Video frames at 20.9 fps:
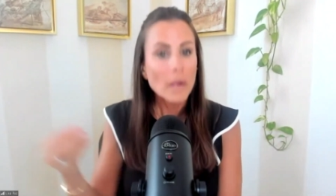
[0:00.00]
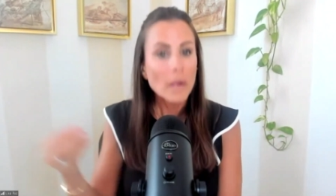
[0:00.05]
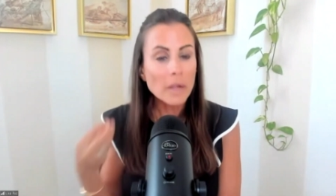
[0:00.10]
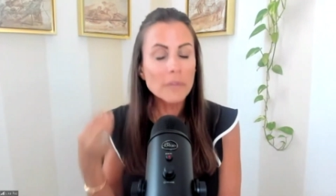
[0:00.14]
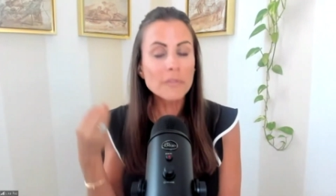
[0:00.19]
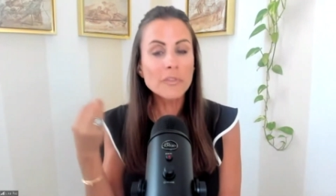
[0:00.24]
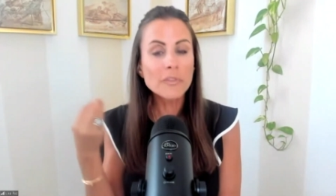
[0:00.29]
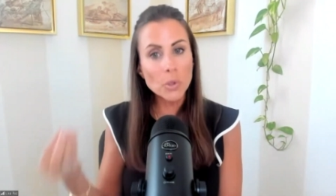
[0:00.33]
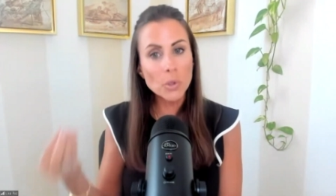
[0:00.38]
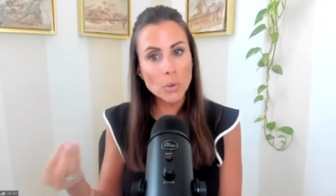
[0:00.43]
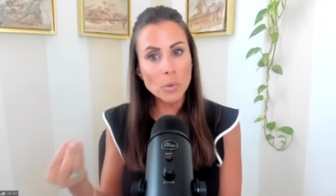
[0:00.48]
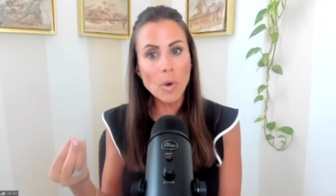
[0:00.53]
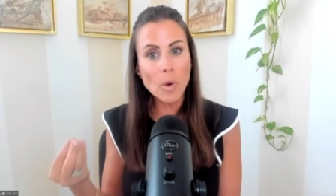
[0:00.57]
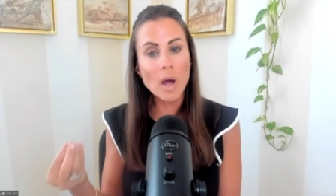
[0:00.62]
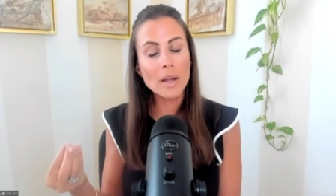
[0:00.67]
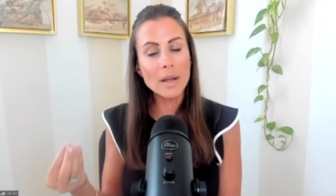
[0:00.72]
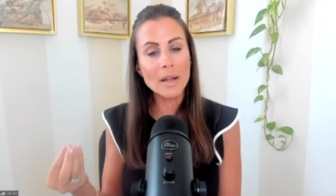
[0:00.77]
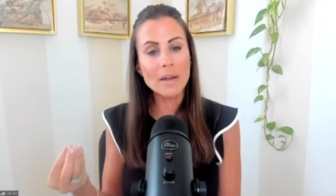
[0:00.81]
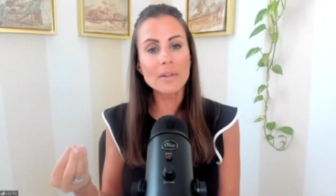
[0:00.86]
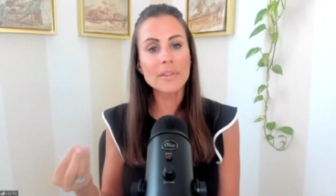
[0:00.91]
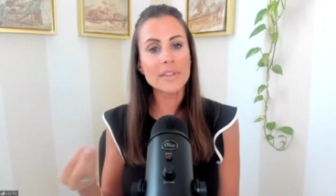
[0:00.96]
If you
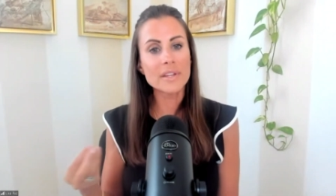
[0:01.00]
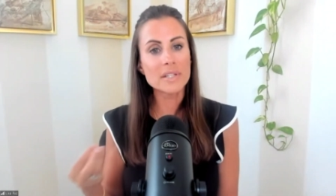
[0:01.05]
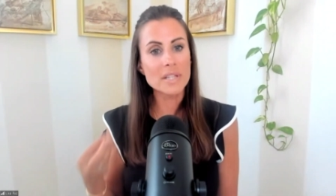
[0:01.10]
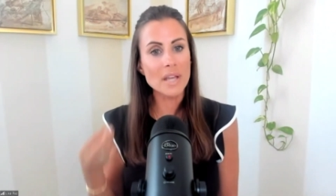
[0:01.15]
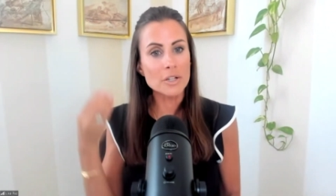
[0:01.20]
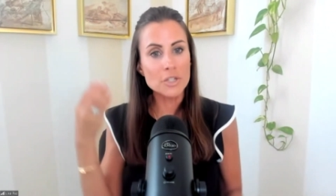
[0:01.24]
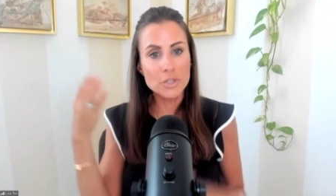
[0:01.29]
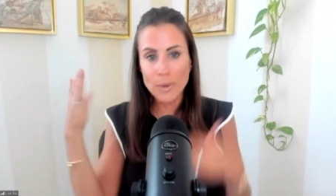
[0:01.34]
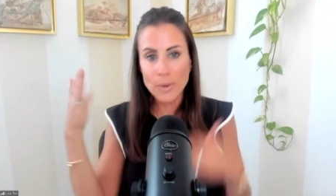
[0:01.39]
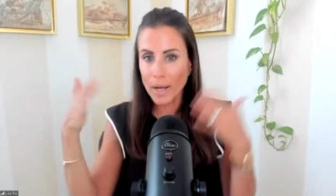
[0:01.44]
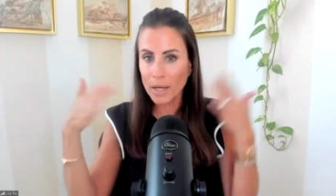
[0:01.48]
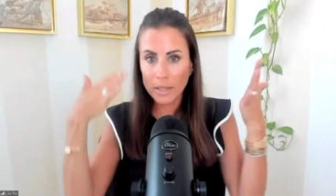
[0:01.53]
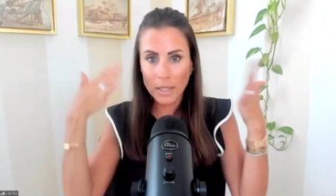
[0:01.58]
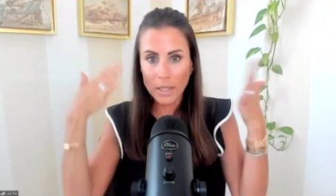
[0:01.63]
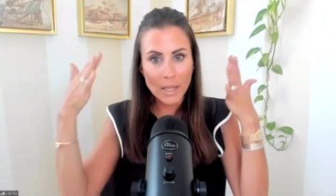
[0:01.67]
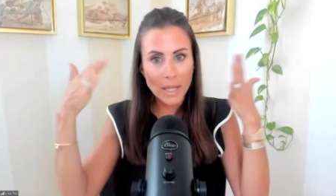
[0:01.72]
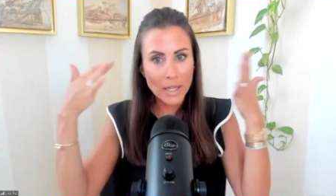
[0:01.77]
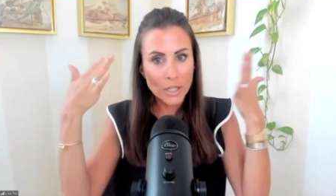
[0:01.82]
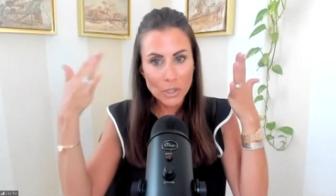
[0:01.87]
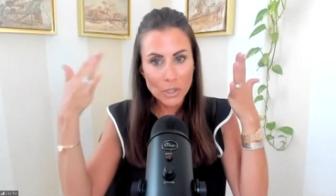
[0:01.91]
want healthy sexuality, like,